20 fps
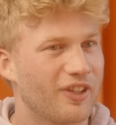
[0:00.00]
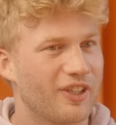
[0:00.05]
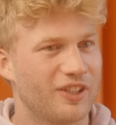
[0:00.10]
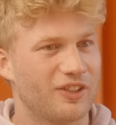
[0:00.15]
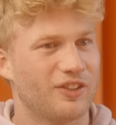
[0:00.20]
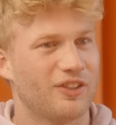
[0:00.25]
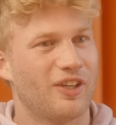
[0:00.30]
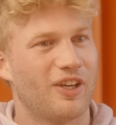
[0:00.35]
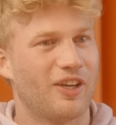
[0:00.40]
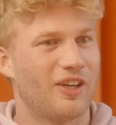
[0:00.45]

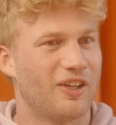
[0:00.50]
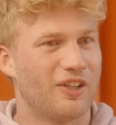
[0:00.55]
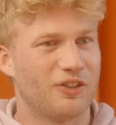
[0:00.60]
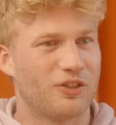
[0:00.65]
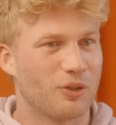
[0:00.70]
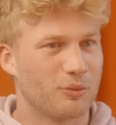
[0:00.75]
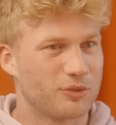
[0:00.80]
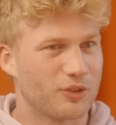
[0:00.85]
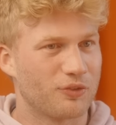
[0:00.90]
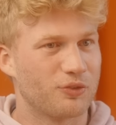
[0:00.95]
in
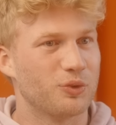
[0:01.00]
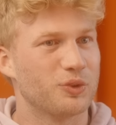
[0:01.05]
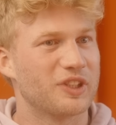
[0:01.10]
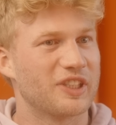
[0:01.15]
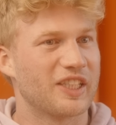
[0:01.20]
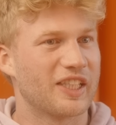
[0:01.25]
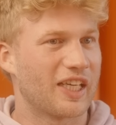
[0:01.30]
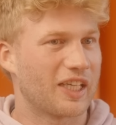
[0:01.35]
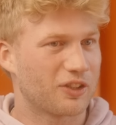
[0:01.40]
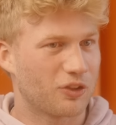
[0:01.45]
terms of using
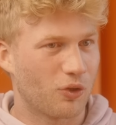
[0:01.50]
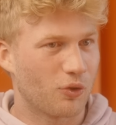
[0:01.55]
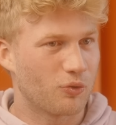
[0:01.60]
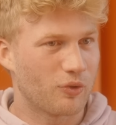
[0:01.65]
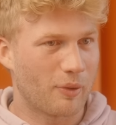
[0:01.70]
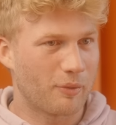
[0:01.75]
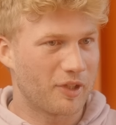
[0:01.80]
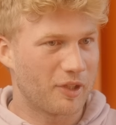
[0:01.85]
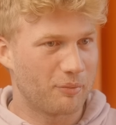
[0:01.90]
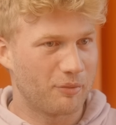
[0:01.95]
it at
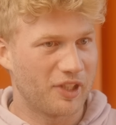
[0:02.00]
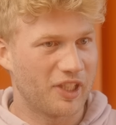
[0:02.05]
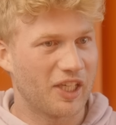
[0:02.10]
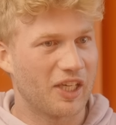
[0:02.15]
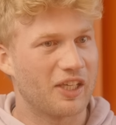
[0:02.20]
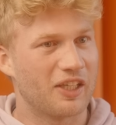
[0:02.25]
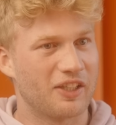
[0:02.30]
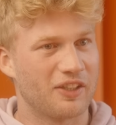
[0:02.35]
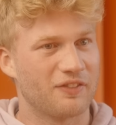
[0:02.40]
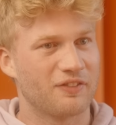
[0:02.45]
CodeRabbit
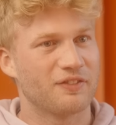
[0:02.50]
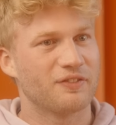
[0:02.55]
immediately?